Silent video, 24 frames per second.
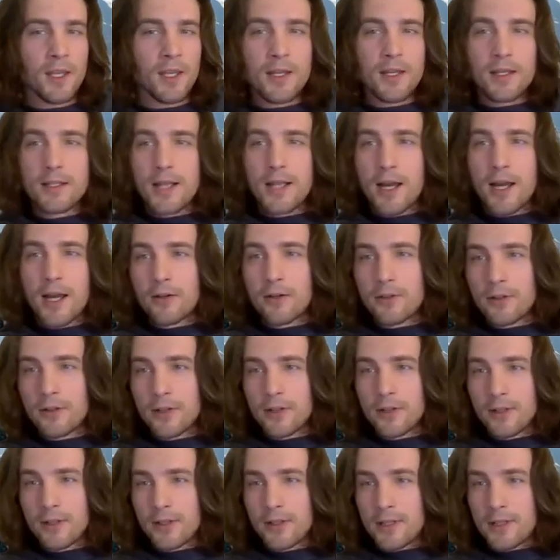Now,
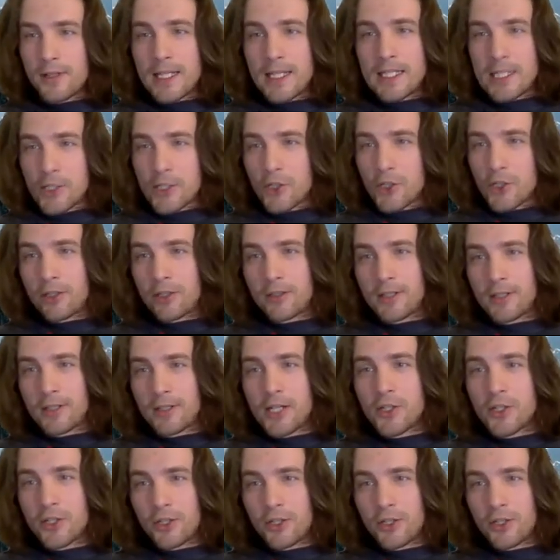the additional
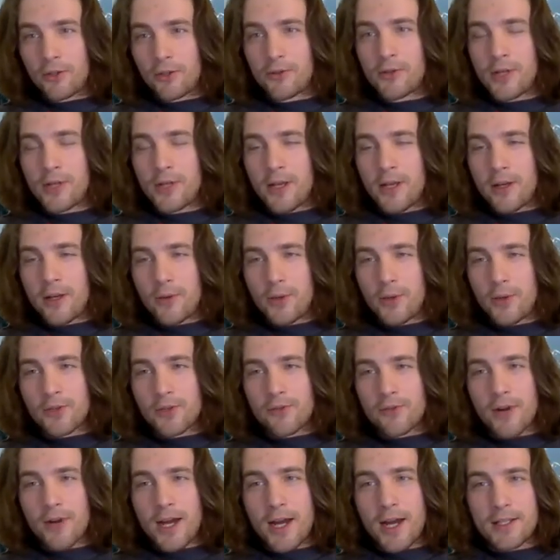issue which
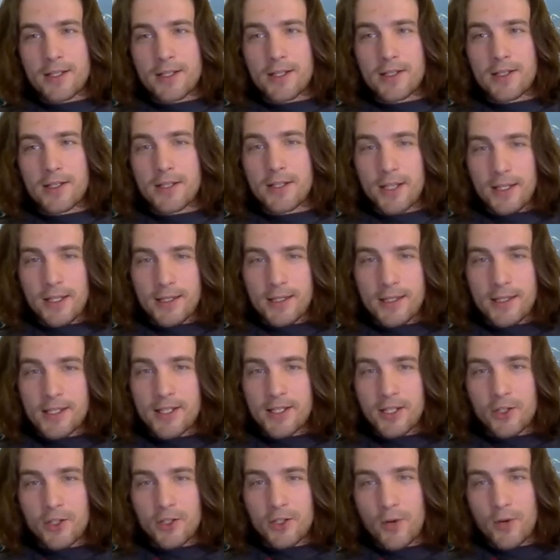arises in this
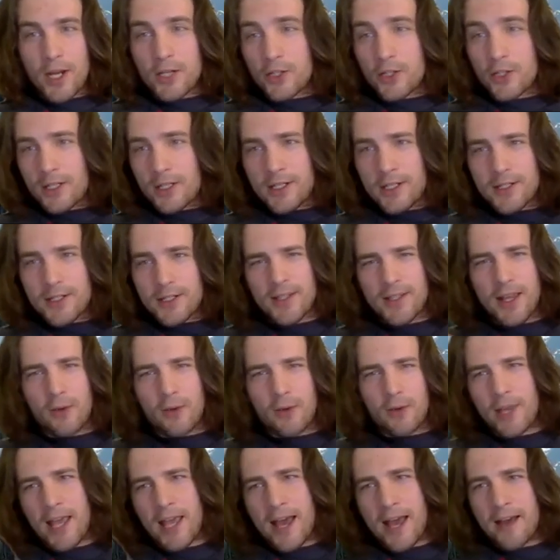situation is that
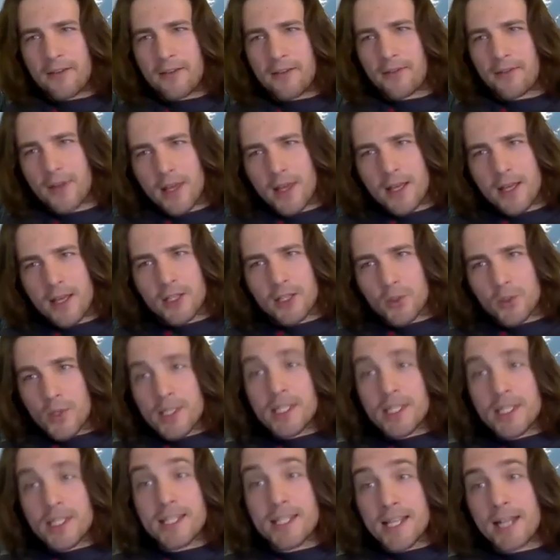we have
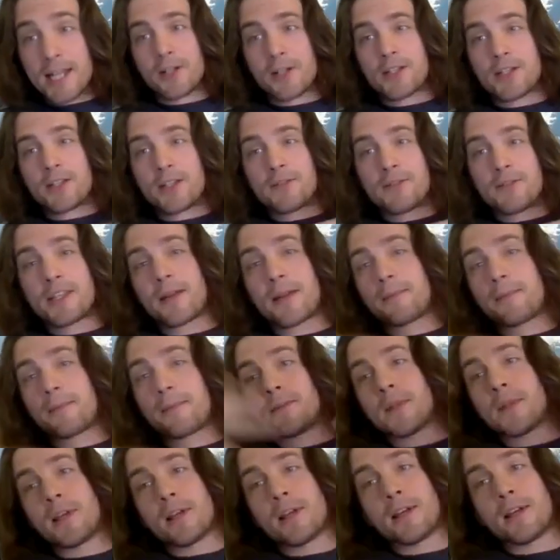twisted centers of some
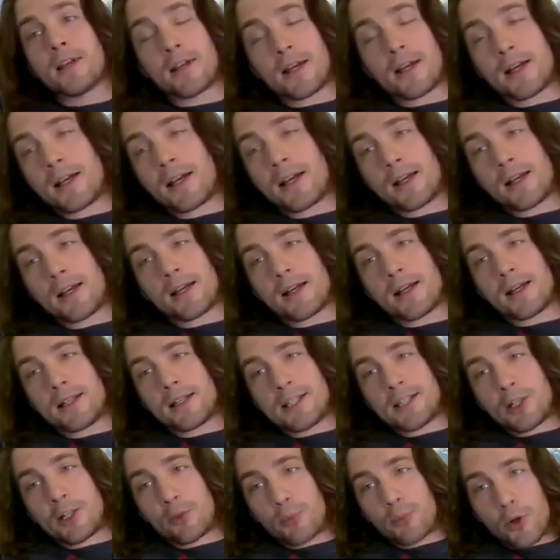
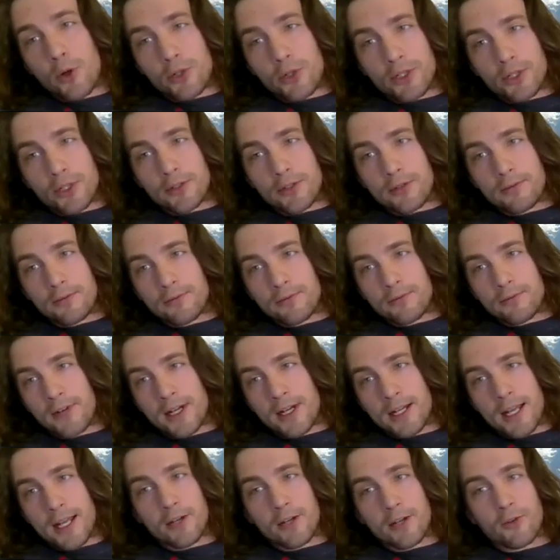nilpotent
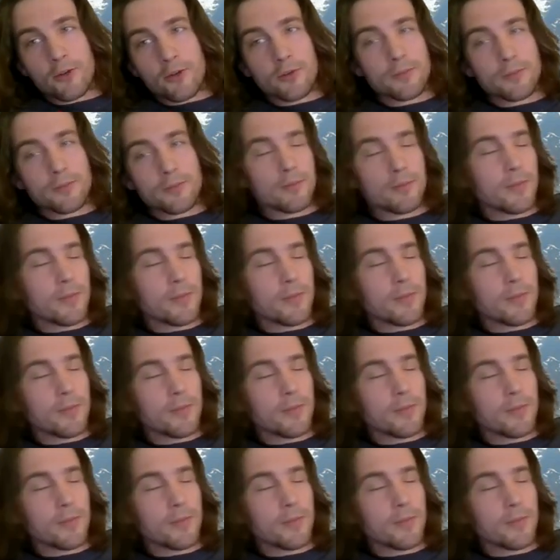finite group.